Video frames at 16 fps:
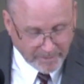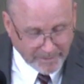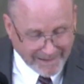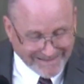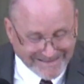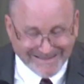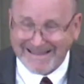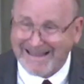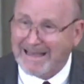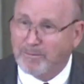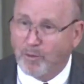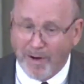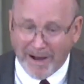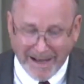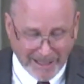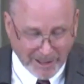that same
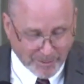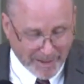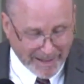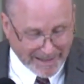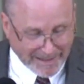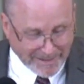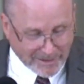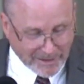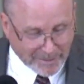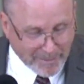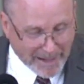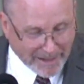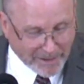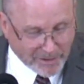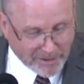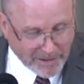wise man said,
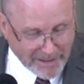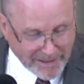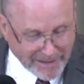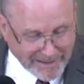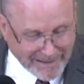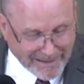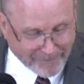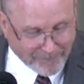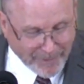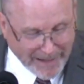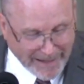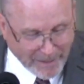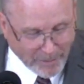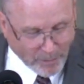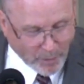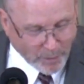My son, if
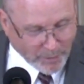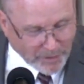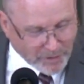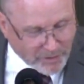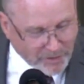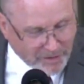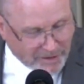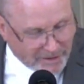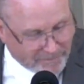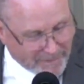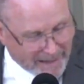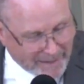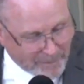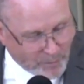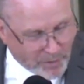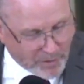thou wilt receive
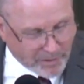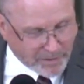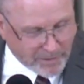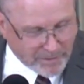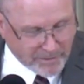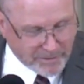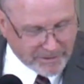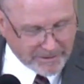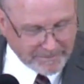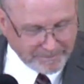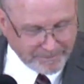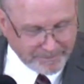my words